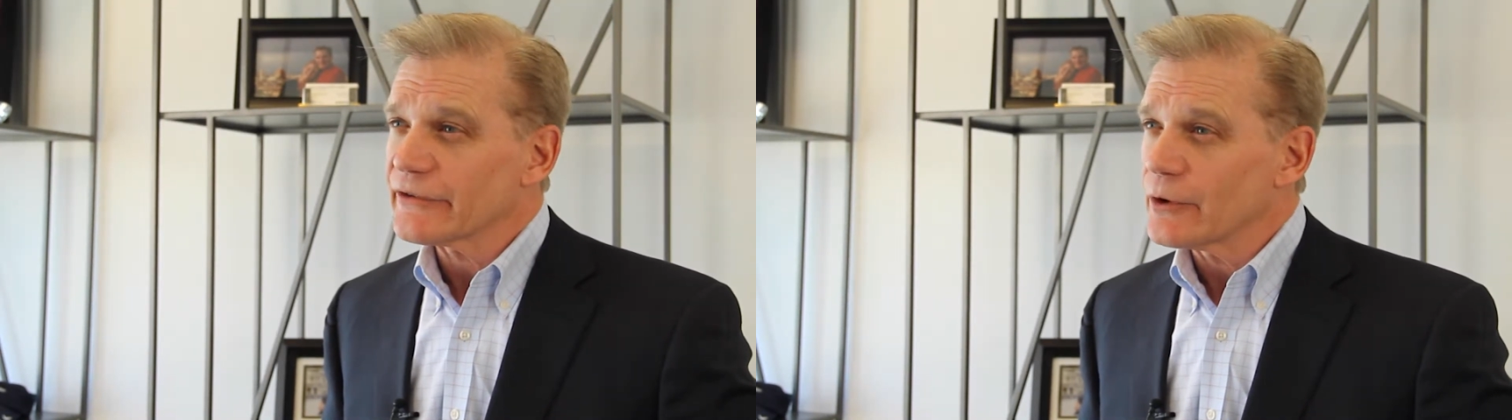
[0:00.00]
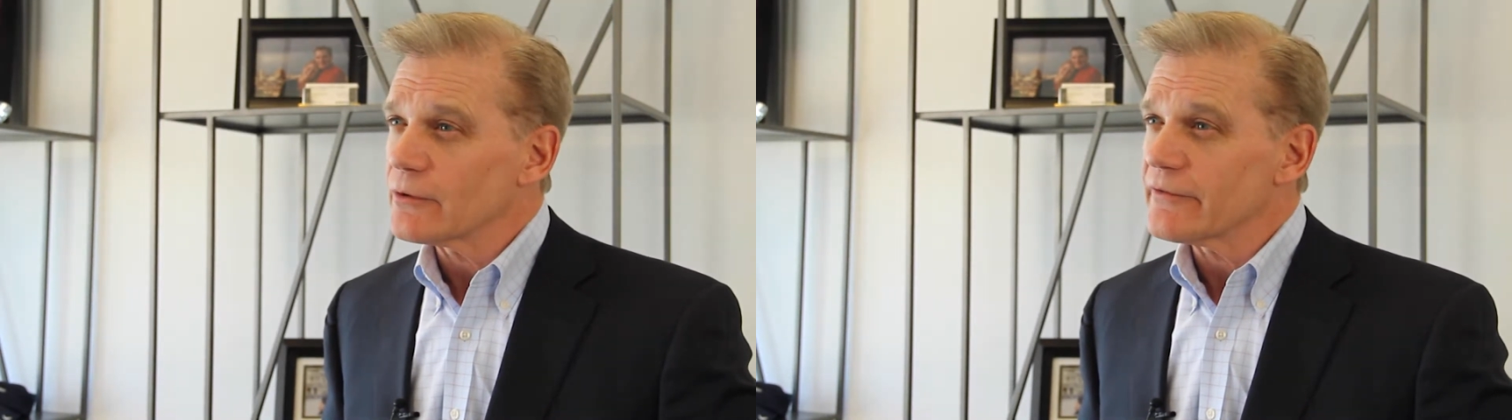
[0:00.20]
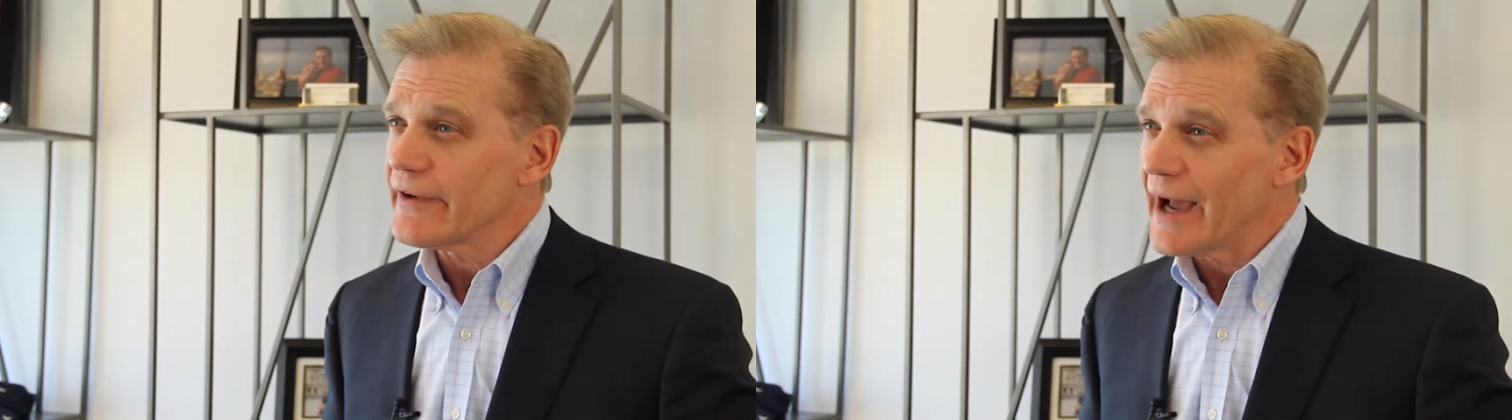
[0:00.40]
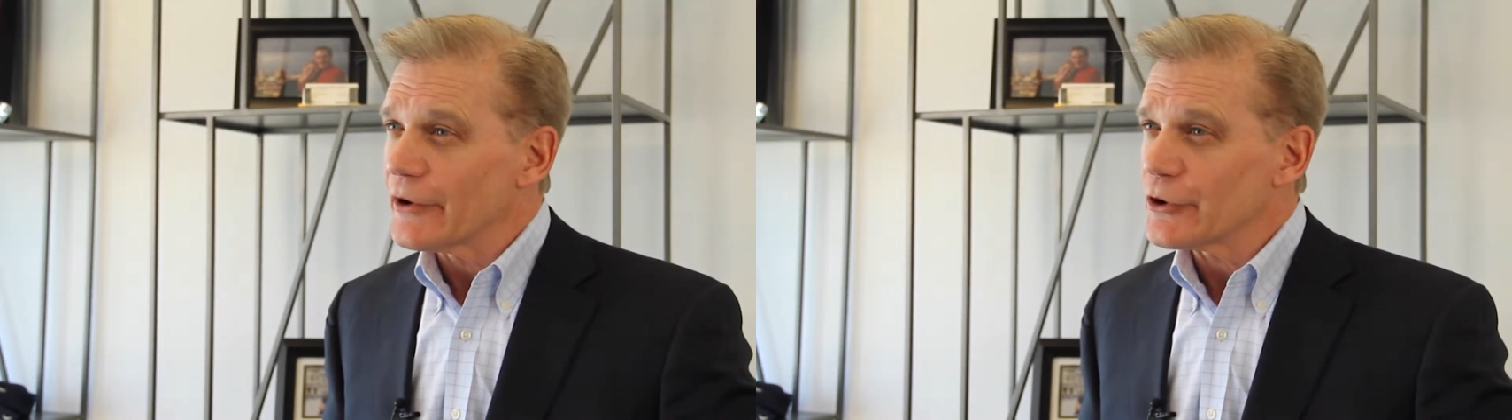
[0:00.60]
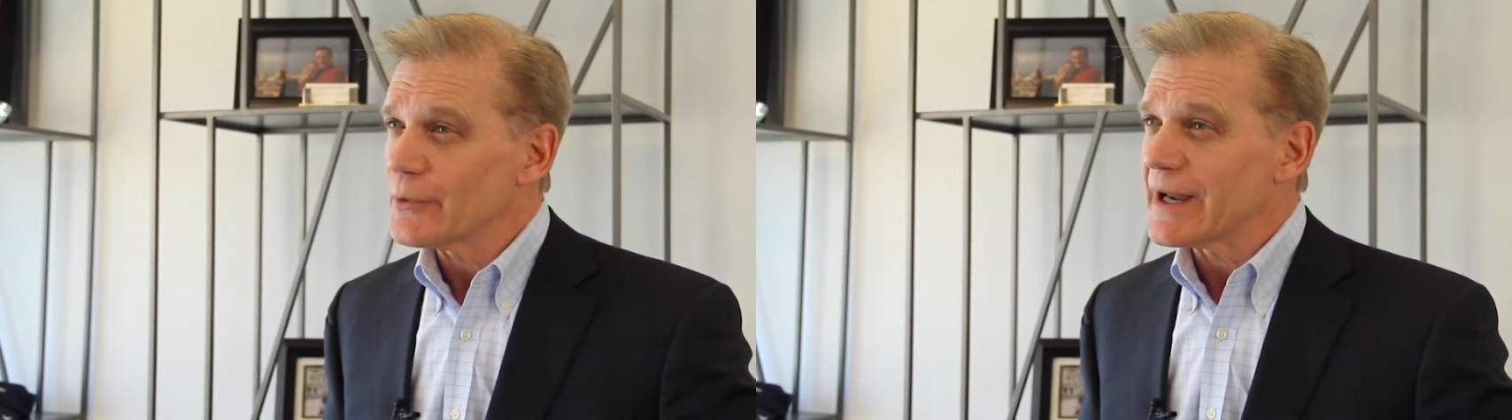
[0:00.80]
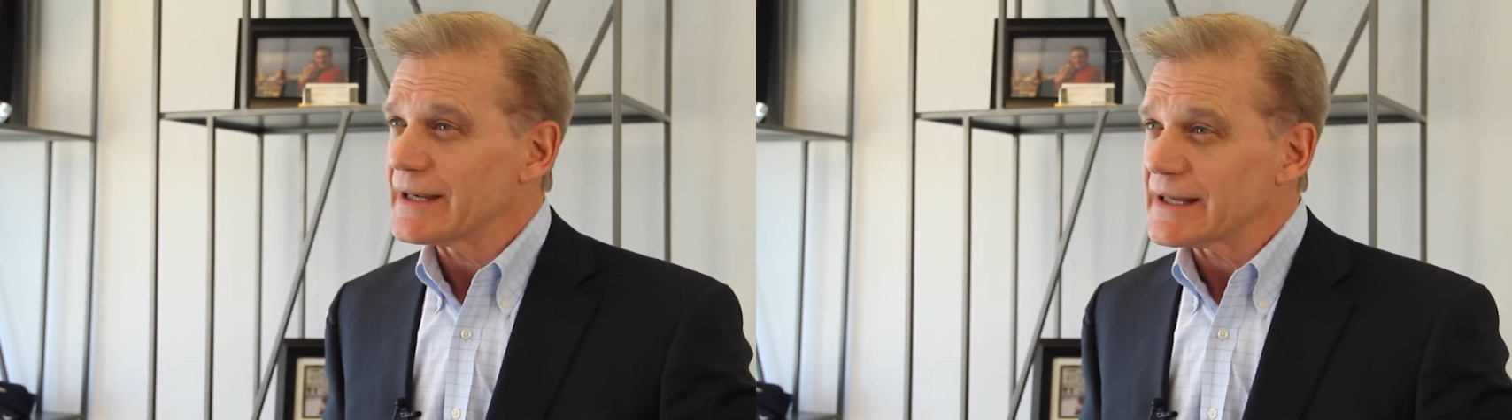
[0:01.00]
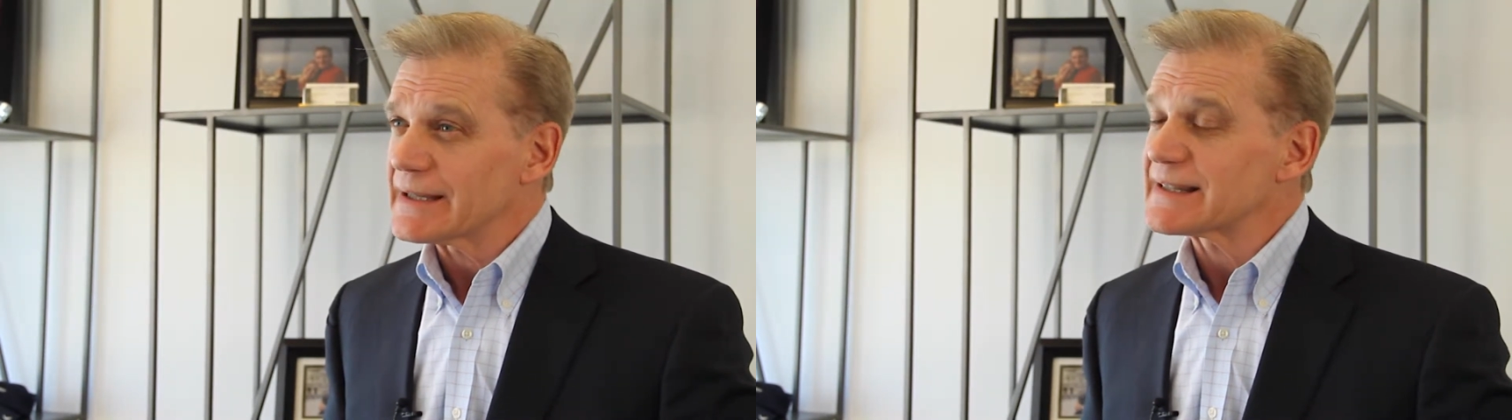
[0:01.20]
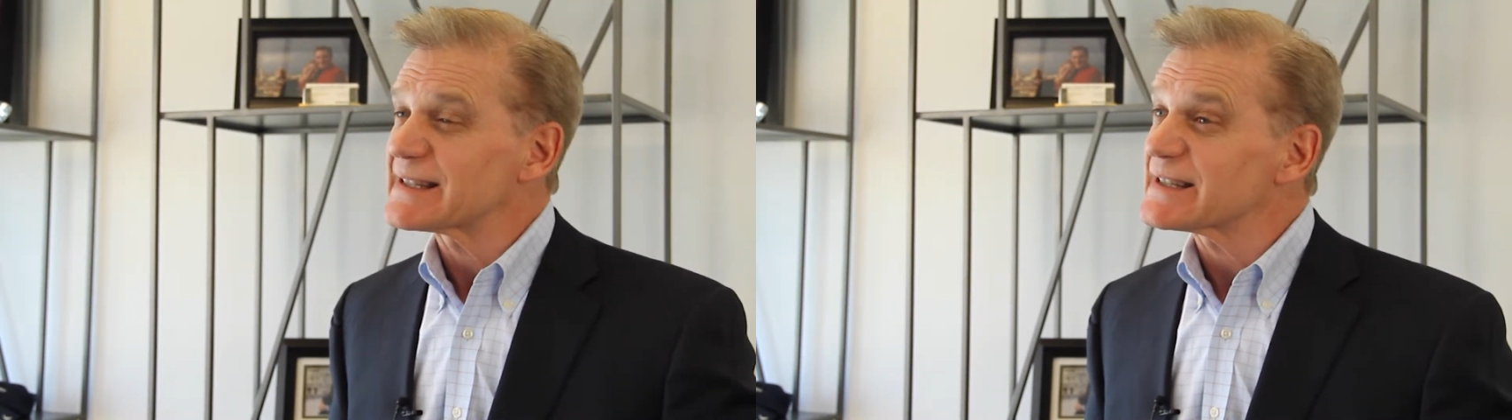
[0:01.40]
don't value and
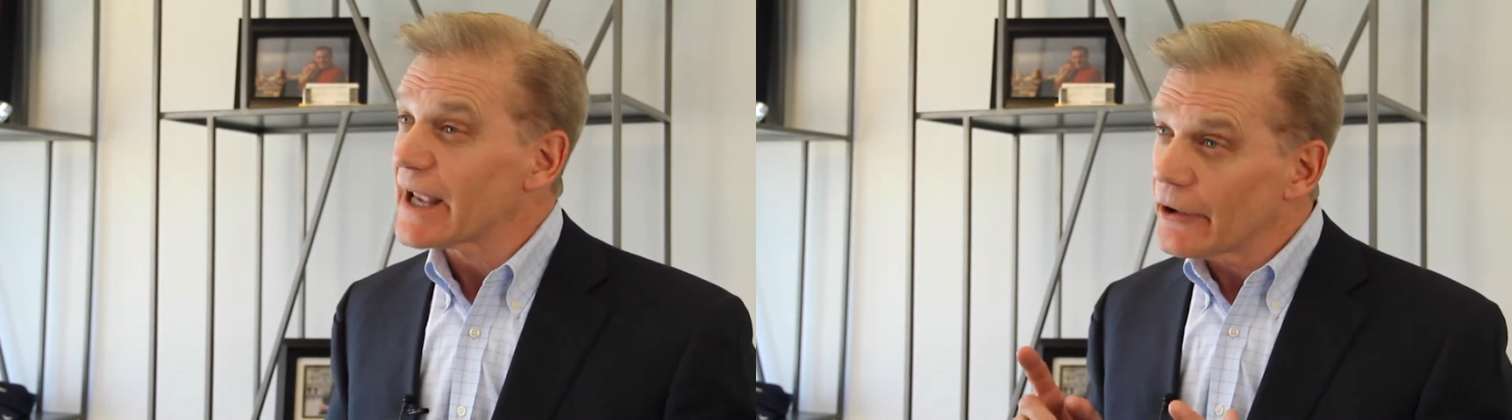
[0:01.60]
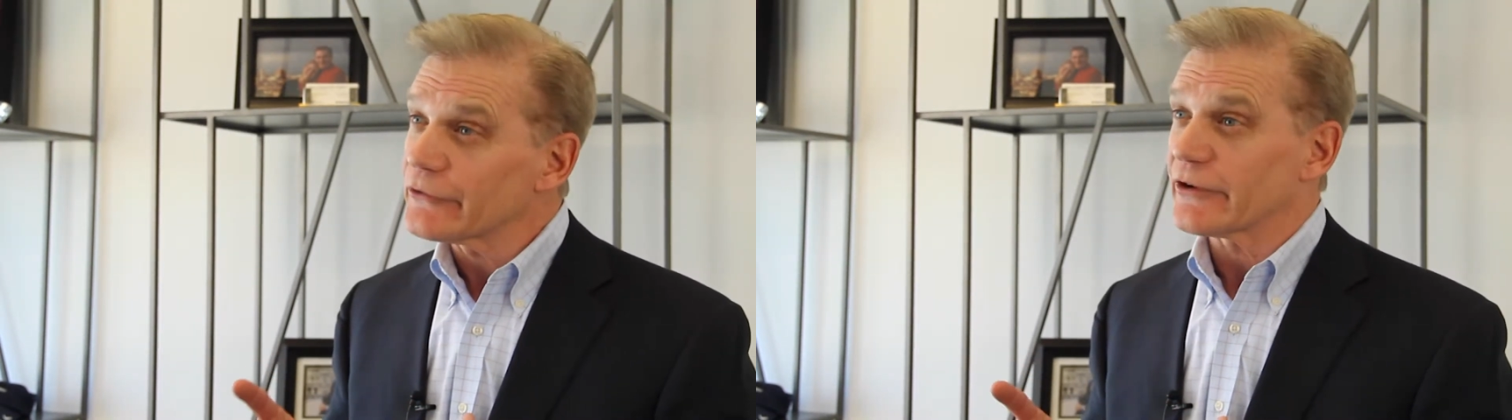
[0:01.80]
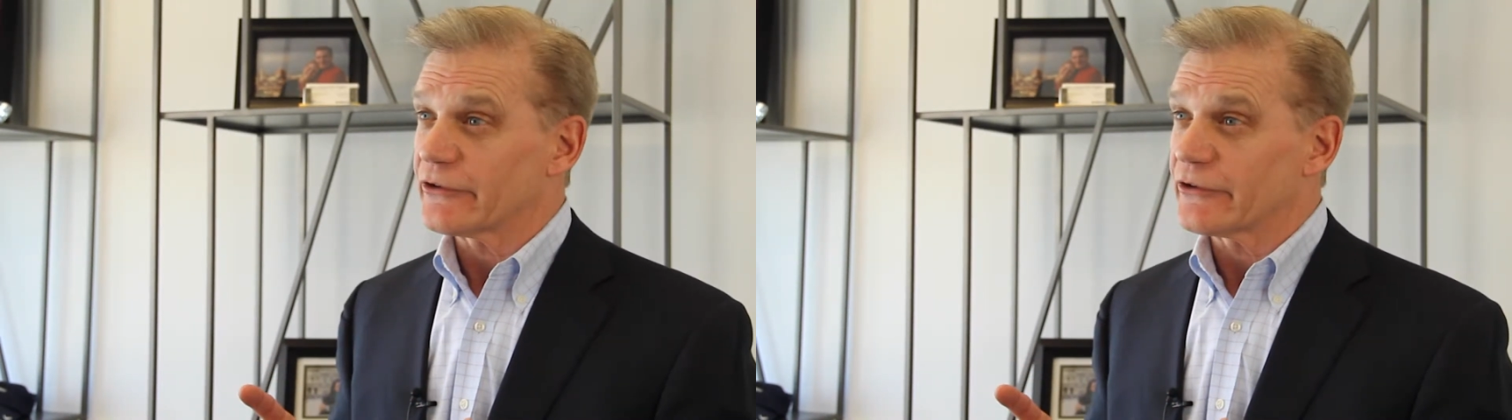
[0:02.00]
need sales